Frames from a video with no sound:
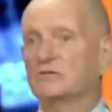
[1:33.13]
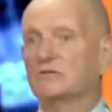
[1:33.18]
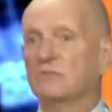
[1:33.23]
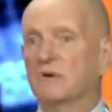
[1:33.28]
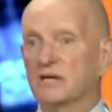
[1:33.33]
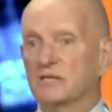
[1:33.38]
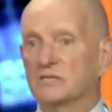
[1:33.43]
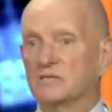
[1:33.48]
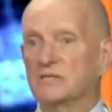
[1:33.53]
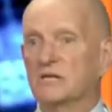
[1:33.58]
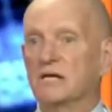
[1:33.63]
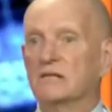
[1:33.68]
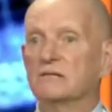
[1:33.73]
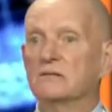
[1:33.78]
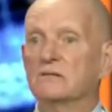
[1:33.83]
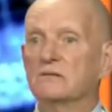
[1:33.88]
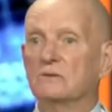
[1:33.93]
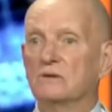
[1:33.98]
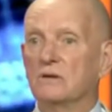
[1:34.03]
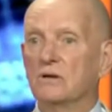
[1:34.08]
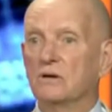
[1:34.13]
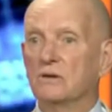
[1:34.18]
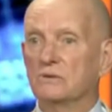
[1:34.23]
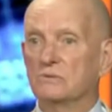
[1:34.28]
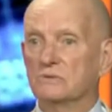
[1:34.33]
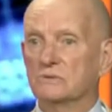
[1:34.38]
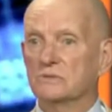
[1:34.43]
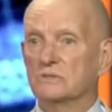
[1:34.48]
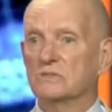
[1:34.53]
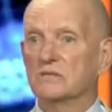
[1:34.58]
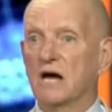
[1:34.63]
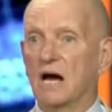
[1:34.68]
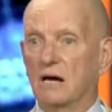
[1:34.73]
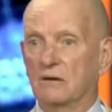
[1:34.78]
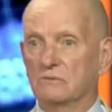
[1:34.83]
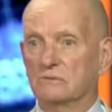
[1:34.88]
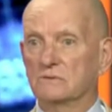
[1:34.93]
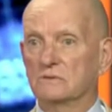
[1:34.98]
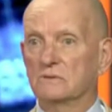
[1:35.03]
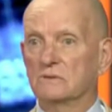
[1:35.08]
you actually take the loans
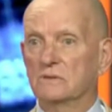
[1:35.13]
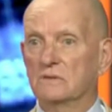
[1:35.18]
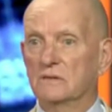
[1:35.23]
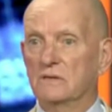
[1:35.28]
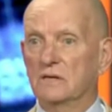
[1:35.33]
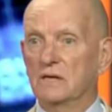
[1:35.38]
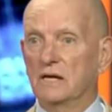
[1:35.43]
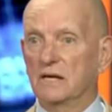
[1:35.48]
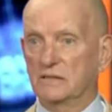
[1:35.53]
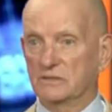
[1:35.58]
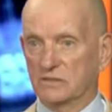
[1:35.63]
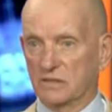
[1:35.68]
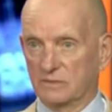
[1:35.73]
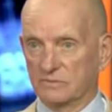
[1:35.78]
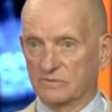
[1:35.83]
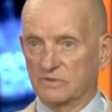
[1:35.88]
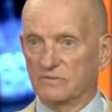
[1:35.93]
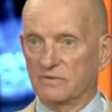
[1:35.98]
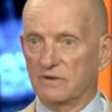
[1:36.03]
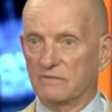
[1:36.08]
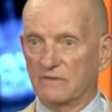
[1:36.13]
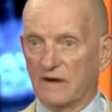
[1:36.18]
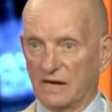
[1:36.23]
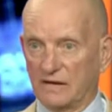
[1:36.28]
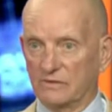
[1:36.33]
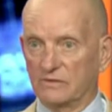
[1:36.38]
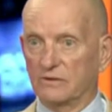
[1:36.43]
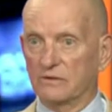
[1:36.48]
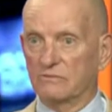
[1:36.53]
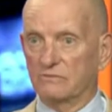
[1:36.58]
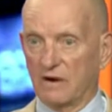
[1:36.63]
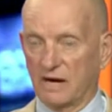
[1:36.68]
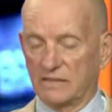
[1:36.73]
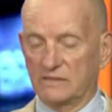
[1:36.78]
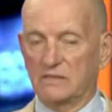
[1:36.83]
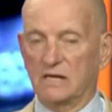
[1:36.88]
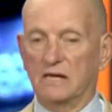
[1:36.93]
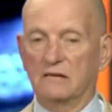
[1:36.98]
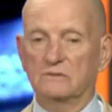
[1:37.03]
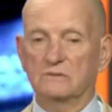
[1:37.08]
down in terms of their value, the
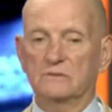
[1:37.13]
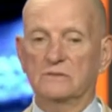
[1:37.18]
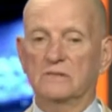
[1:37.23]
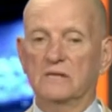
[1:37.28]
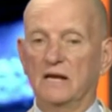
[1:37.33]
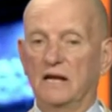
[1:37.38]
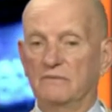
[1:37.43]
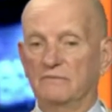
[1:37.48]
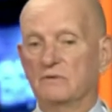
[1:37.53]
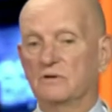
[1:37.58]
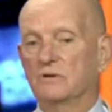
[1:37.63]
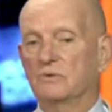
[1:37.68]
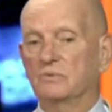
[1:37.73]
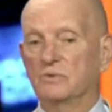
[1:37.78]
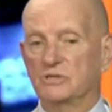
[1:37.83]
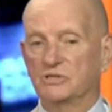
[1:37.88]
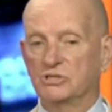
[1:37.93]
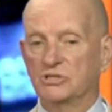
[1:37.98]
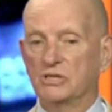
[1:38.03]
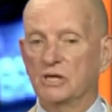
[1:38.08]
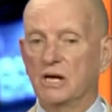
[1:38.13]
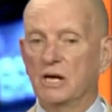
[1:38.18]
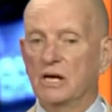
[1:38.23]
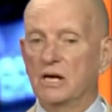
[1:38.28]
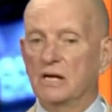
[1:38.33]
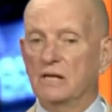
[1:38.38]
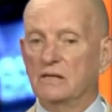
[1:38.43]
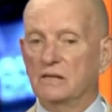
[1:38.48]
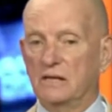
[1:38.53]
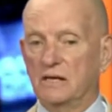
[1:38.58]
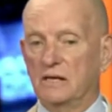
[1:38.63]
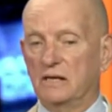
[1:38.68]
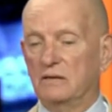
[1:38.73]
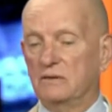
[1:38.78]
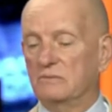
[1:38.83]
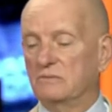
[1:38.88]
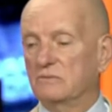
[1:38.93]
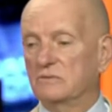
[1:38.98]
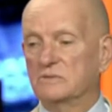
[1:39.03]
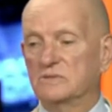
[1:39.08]
write down to the level at which
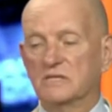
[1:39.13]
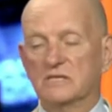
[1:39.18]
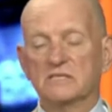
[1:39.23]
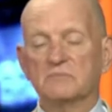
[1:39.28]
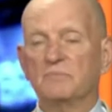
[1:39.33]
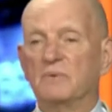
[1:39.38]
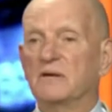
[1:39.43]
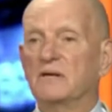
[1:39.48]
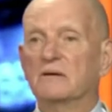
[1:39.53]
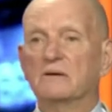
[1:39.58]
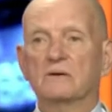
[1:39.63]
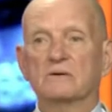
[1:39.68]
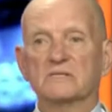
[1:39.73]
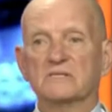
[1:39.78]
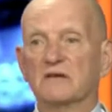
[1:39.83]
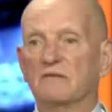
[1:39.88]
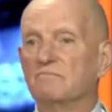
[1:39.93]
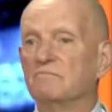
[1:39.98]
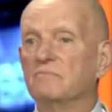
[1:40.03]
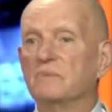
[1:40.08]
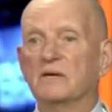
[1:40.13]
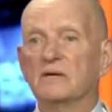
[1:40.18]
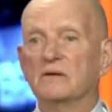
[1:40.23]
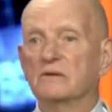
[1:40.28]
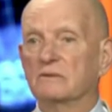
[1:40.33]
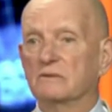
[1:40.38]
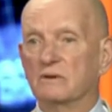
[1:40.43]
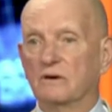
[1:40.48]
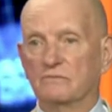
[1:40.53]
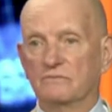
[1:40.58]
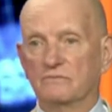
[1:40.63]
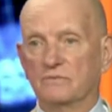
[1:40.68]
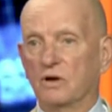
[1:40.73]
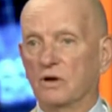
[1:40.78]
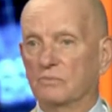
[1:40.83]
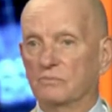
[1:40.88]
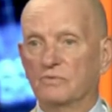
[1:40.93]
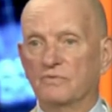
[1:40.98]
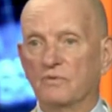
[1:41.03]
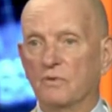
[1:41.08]
the 6 billion or 7 billion of
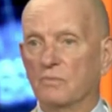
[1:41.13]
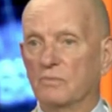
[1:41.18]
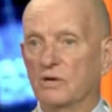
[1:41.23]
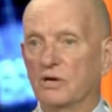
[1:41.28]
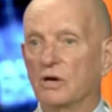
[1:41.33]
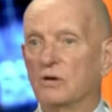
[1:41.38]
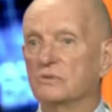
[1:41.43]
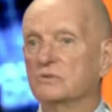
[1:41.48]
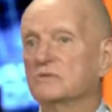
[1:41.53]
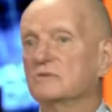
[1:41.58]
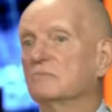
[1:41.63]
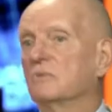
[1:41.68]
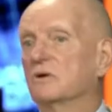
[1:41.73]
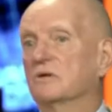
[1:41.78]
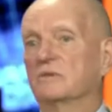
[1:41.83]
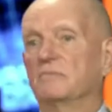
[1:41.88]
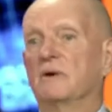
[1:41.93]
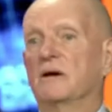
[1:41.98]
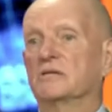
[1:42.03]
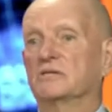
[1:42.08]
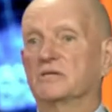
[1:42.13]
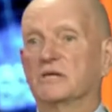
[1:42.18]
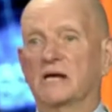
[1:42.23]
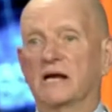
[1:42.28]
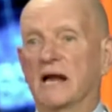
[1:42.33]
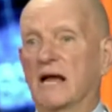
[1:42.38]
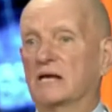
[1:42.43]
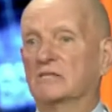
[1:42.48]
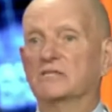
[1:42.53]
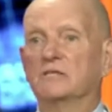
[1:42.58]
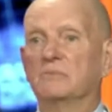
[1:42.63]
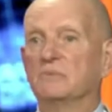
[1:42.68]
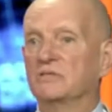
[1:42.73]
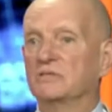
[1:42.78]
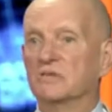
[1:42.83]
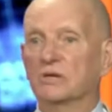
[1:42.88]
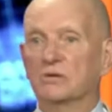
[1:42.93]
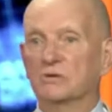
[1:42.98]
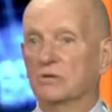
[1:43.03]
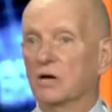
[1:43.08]
non-performing loans in Monte Paschi can actually be
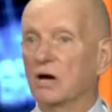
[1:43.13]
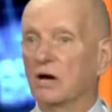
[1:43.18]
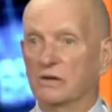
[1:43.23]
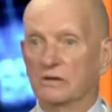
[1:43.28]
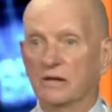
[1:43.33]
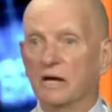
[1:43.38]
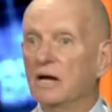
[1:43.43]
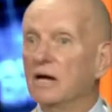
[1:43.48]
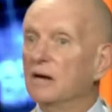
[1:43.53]
sold on.